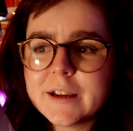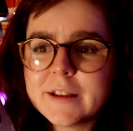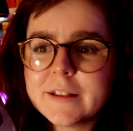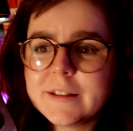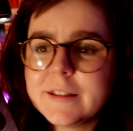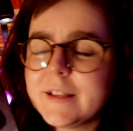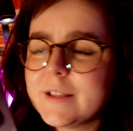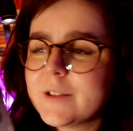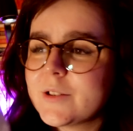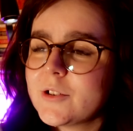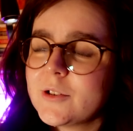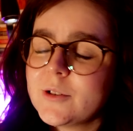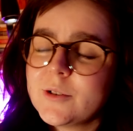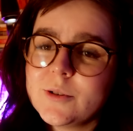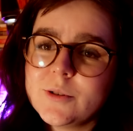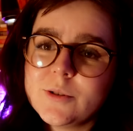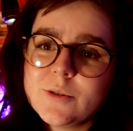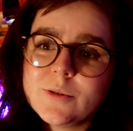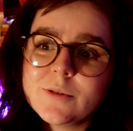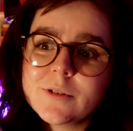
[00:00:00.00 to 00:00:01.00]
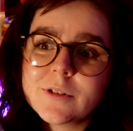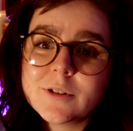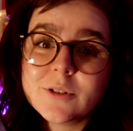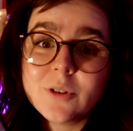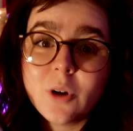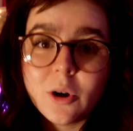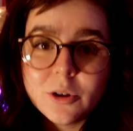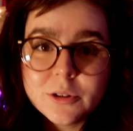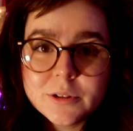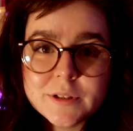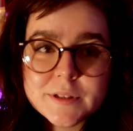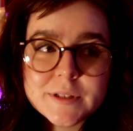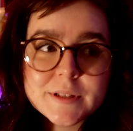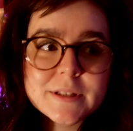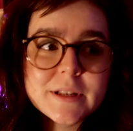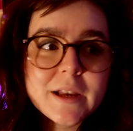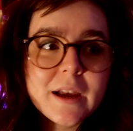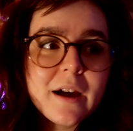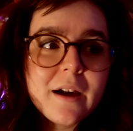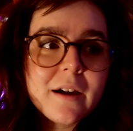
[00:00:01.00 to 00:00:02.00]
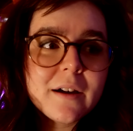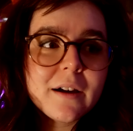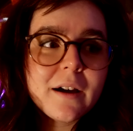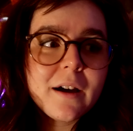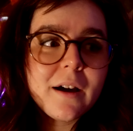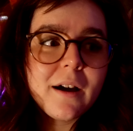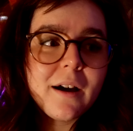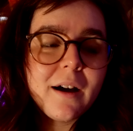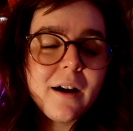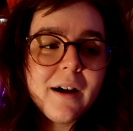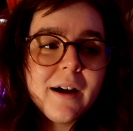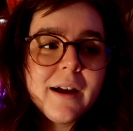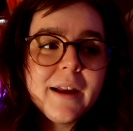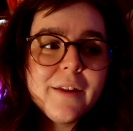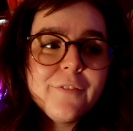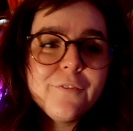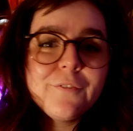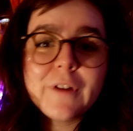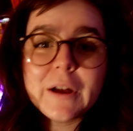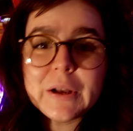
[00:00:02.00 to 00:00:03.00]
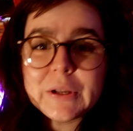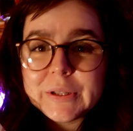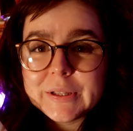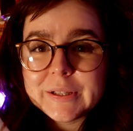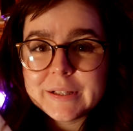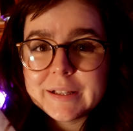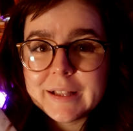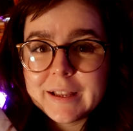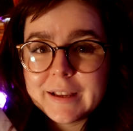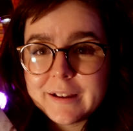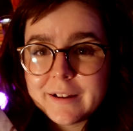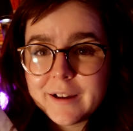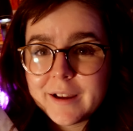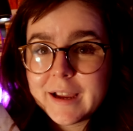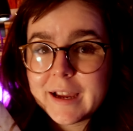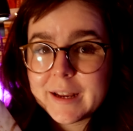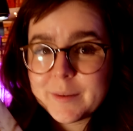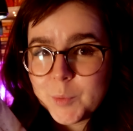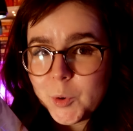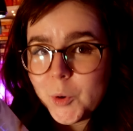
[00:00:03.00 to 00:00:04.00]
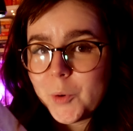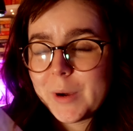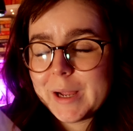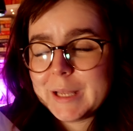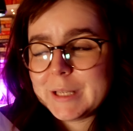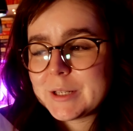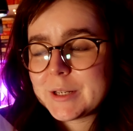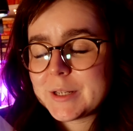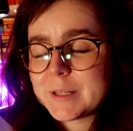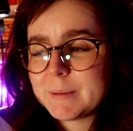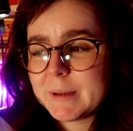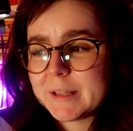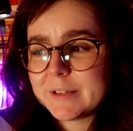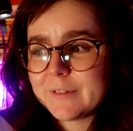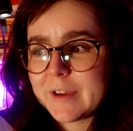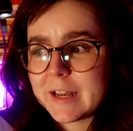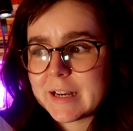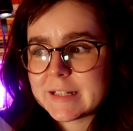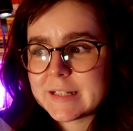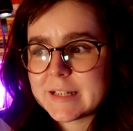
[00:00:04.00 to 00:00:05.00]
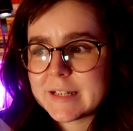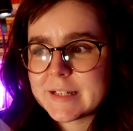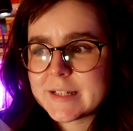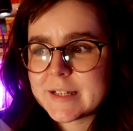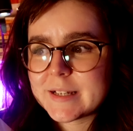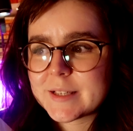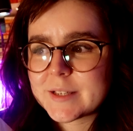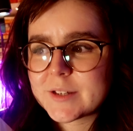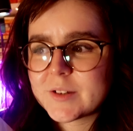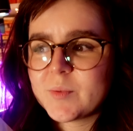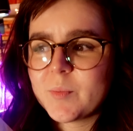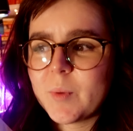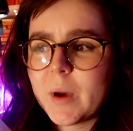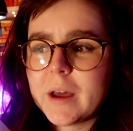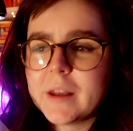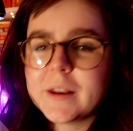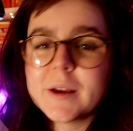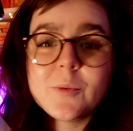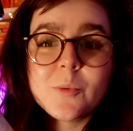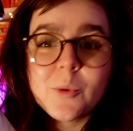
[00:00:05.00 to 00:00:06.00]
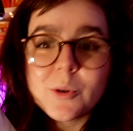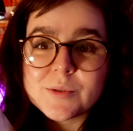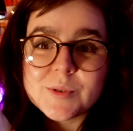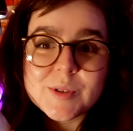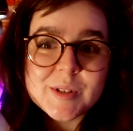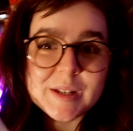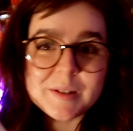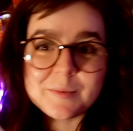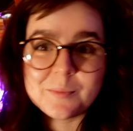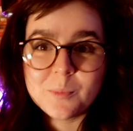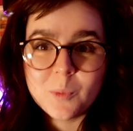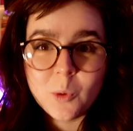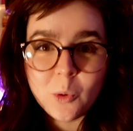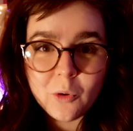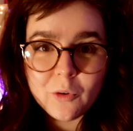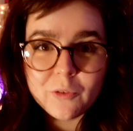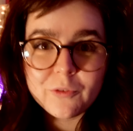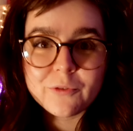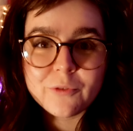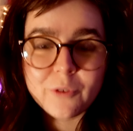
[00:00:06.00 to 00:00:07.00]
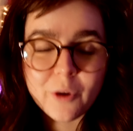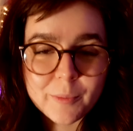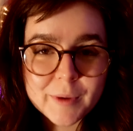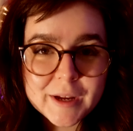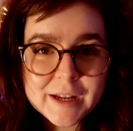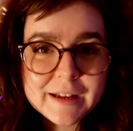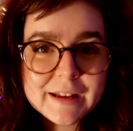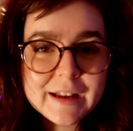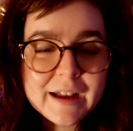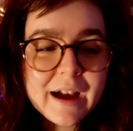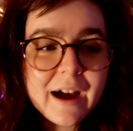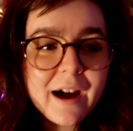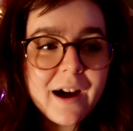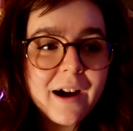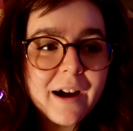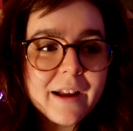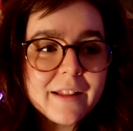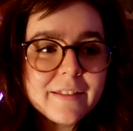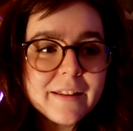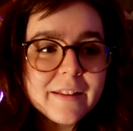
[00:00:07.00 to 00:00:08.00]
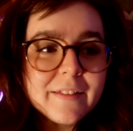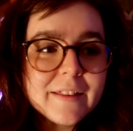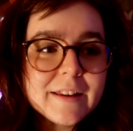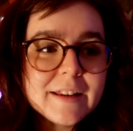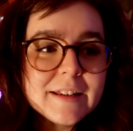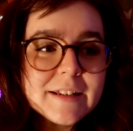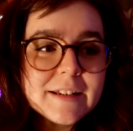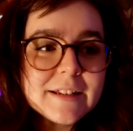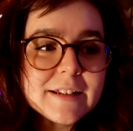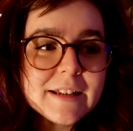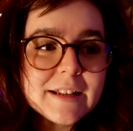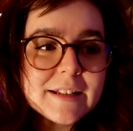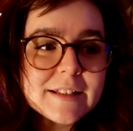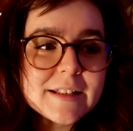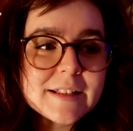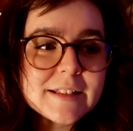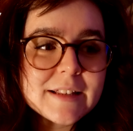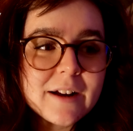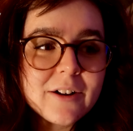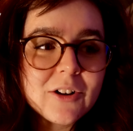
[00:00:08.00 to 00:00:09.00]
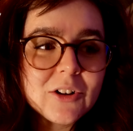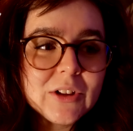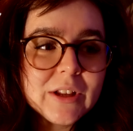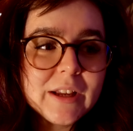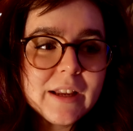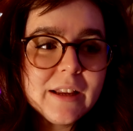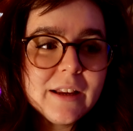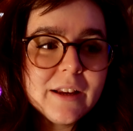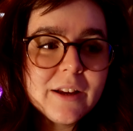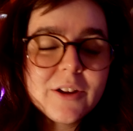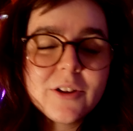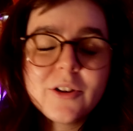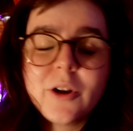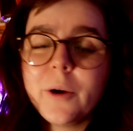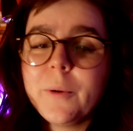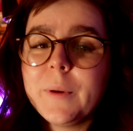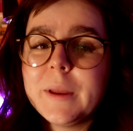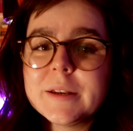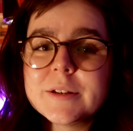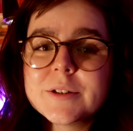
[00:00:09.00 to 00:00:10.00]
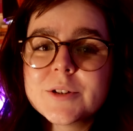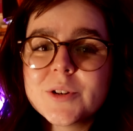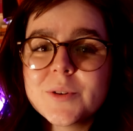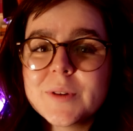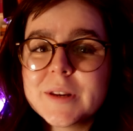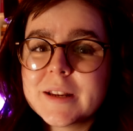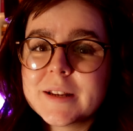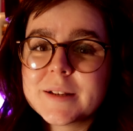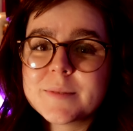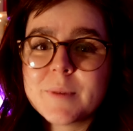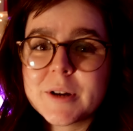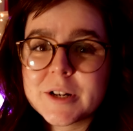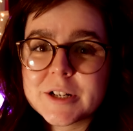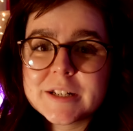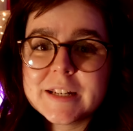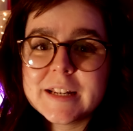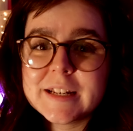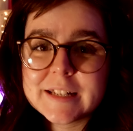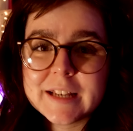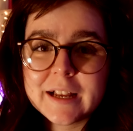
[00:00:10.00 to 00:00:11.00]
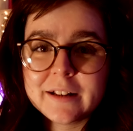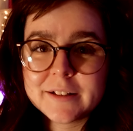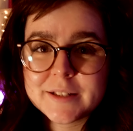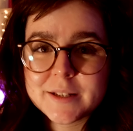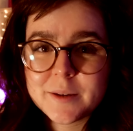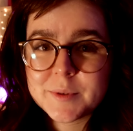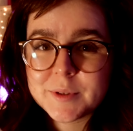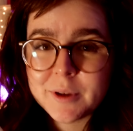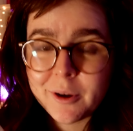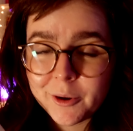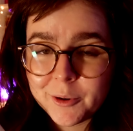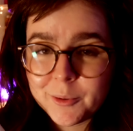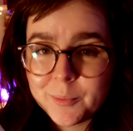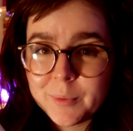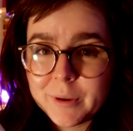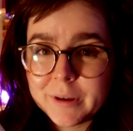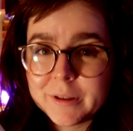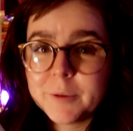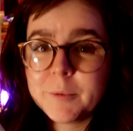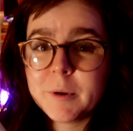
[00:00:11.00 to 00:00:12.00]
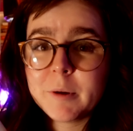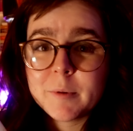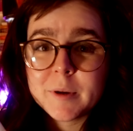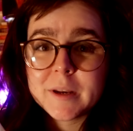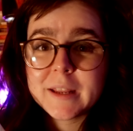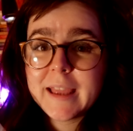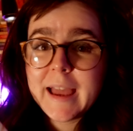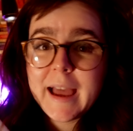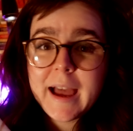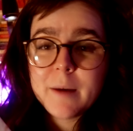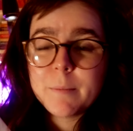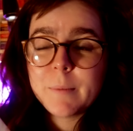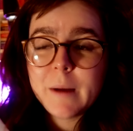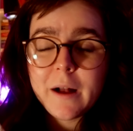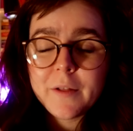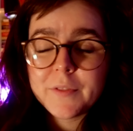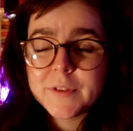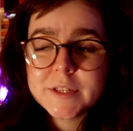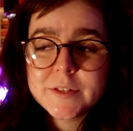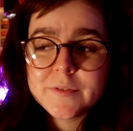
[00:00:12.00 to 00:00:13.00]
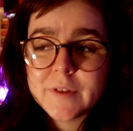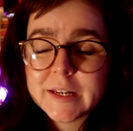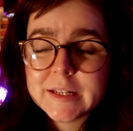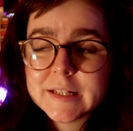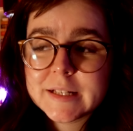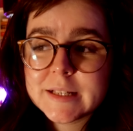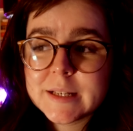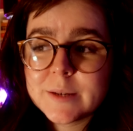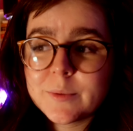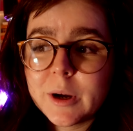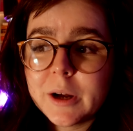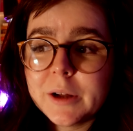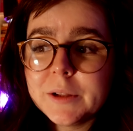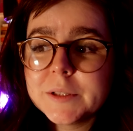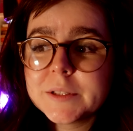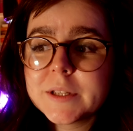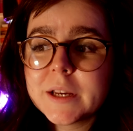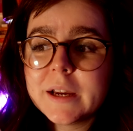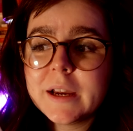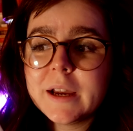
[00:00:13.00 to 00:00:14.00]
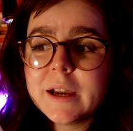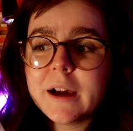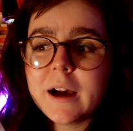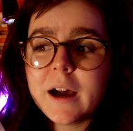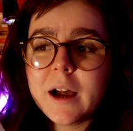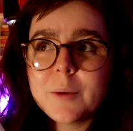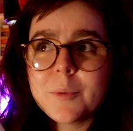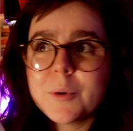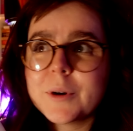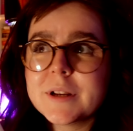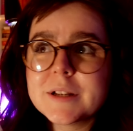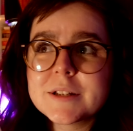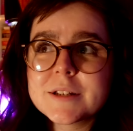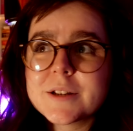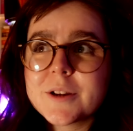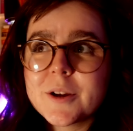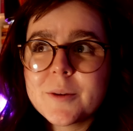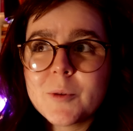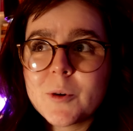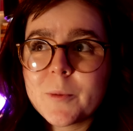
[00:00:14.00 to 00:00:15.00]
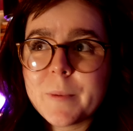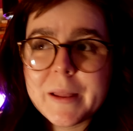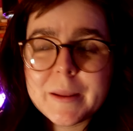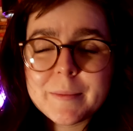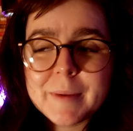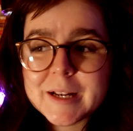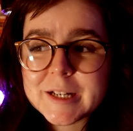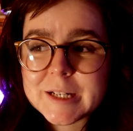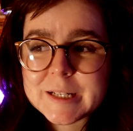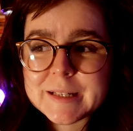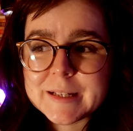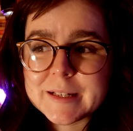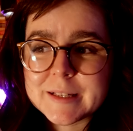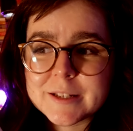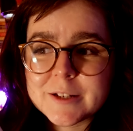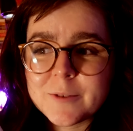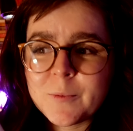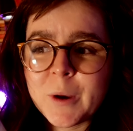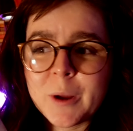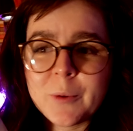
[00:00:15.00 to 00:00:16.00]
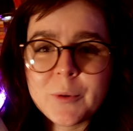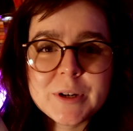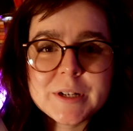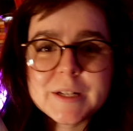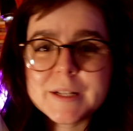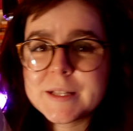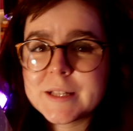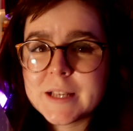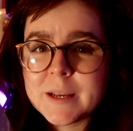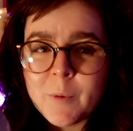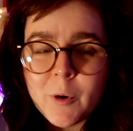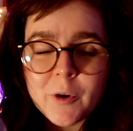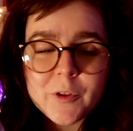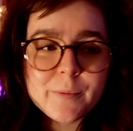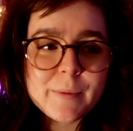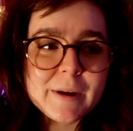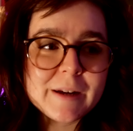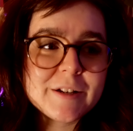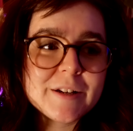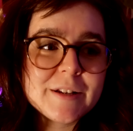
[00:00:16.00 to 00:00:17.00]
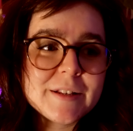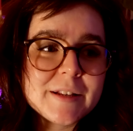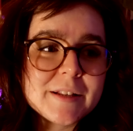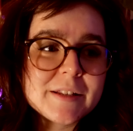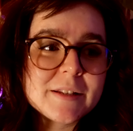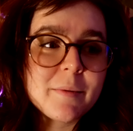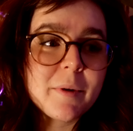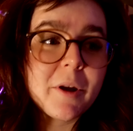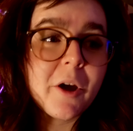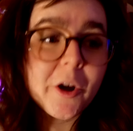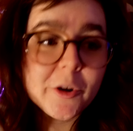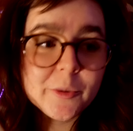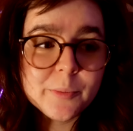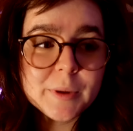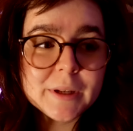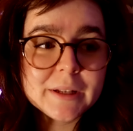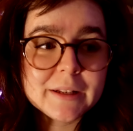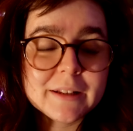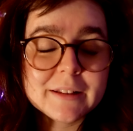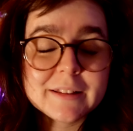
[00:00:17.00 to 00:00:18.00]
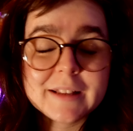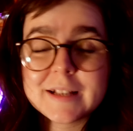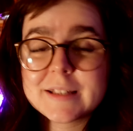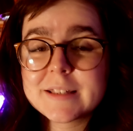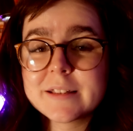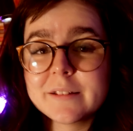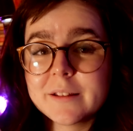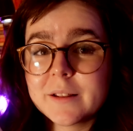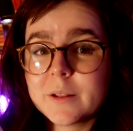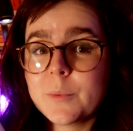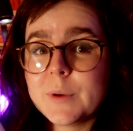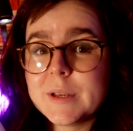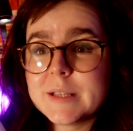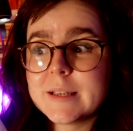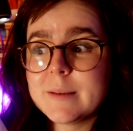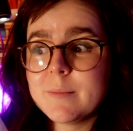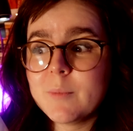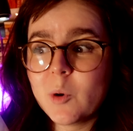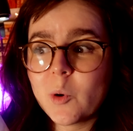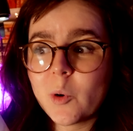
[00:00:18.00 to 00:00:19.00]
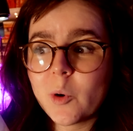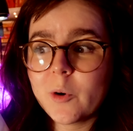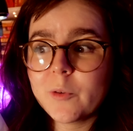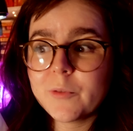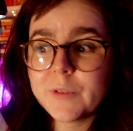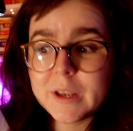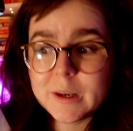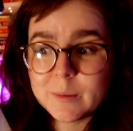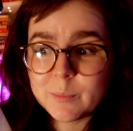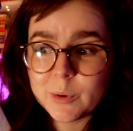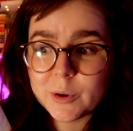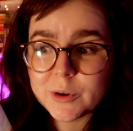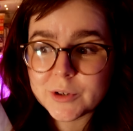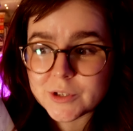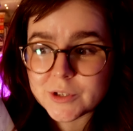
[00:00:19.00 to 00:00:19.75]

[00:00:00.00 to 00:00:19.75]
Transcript: these two gods, I felt like I had more questions about the fantasy system and I wanted more from it. I think that it didn't necessarily go into it in as much detail as I was hoping that we would get about this fantasy world. I wanted to know more about the magic system and I wanted to see more of the magic system and hoping that's something that we see more of in book